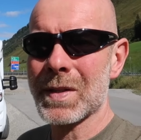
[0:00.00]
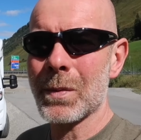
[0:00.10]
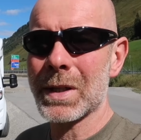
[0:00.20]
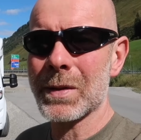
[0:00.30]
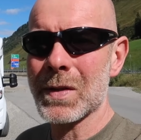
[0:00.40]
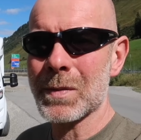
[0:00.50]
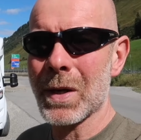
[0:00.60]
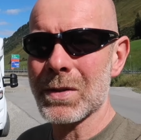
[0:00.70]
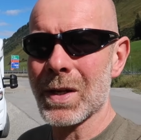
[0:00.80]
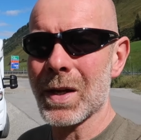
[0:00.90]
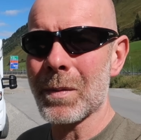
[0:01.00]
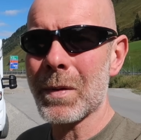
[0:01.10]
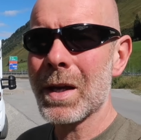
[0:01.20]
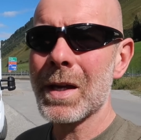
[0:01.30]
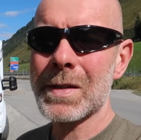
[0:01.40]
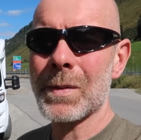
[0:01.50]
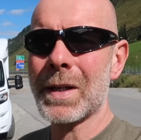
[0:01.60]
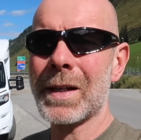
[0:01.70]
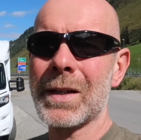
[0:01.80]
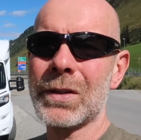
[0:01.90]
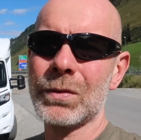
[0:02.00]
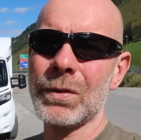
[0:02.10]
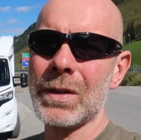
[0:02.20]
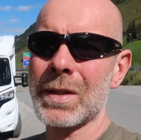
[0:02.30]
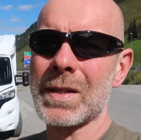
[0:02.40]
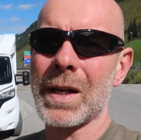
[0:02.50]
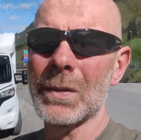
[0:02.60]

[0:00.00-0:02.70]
I thought now is a really good time, with a lot of new